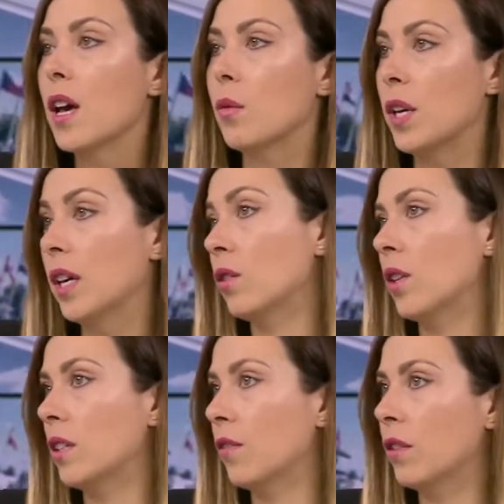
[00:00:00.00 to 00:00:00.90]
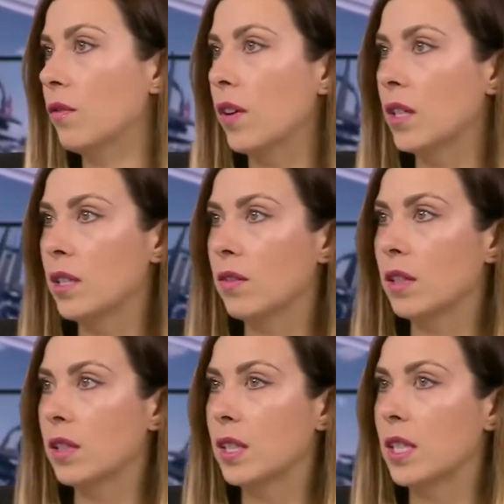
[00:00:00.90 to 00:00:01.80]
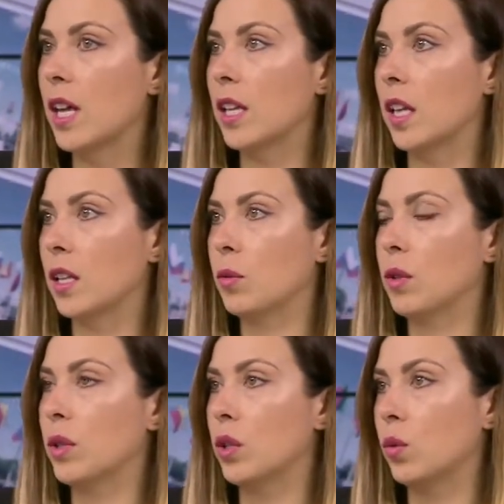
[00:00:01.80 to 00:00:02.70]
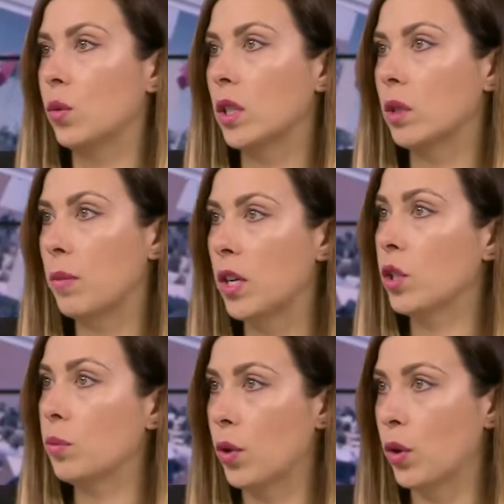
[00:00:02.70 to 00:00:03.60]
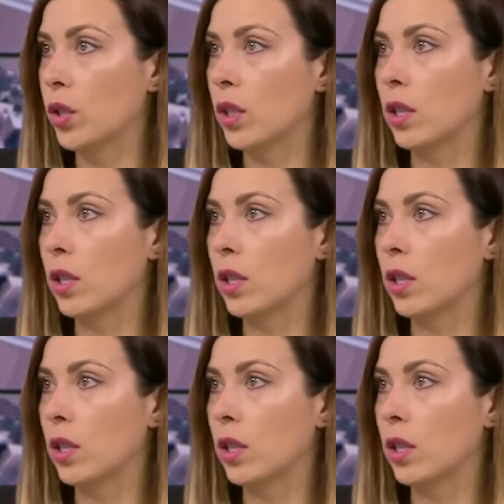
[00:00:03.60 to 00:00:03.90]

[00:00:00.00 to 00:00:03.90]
We at Odessa Film Festival decided that we will do a special project.